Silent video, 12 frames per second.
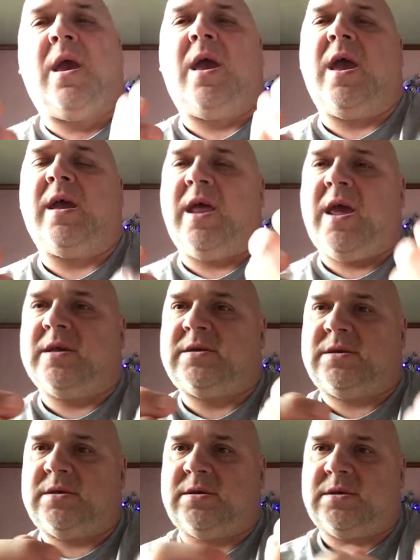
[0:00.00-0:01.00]
It
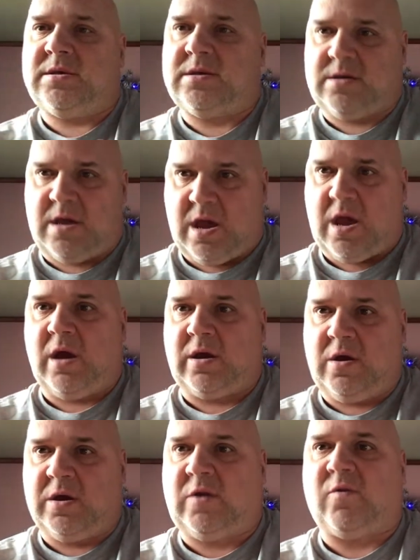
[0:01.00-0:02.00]
is a
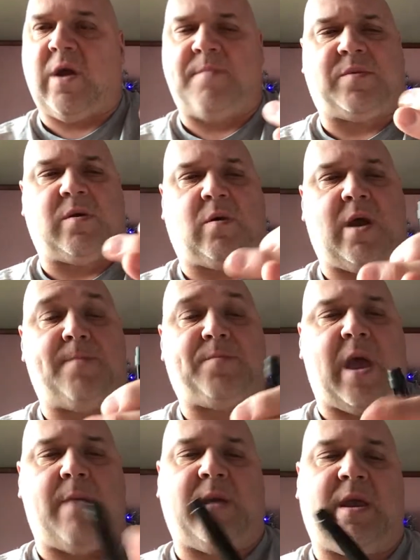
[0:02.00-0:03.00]
good grip to it.
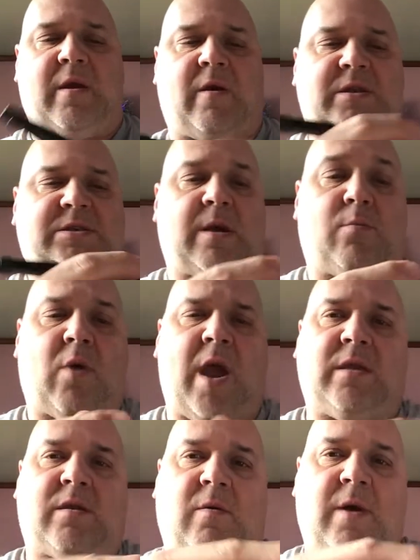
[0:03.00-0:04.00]
I mean, there is some
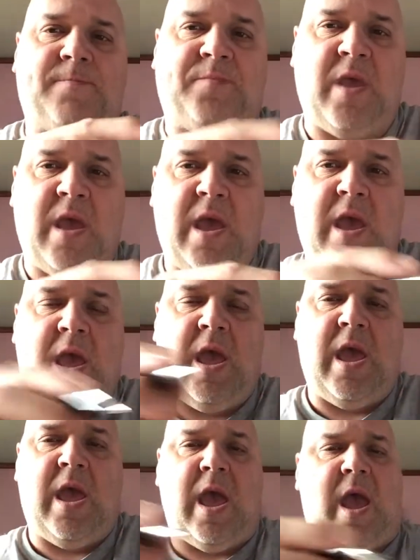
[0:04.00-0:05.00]
weight to it.
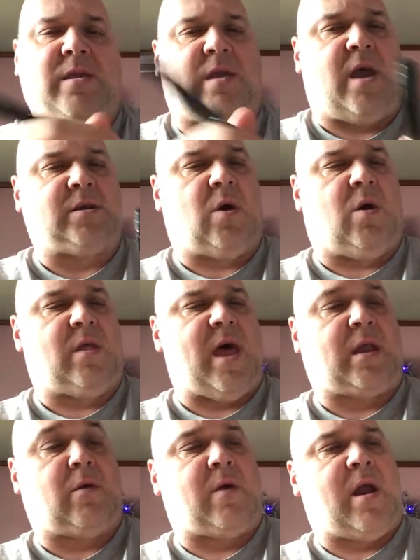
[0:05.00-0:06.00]
It does hold
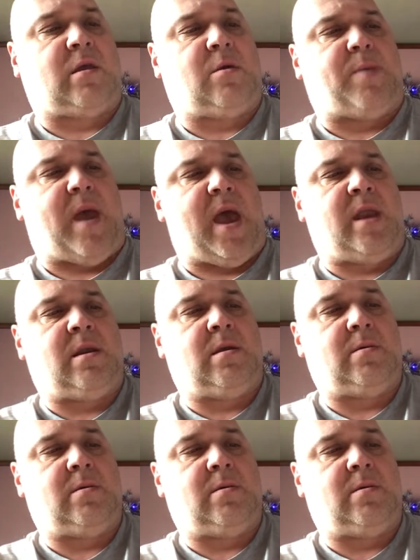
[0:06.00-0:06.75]
like a regular pen.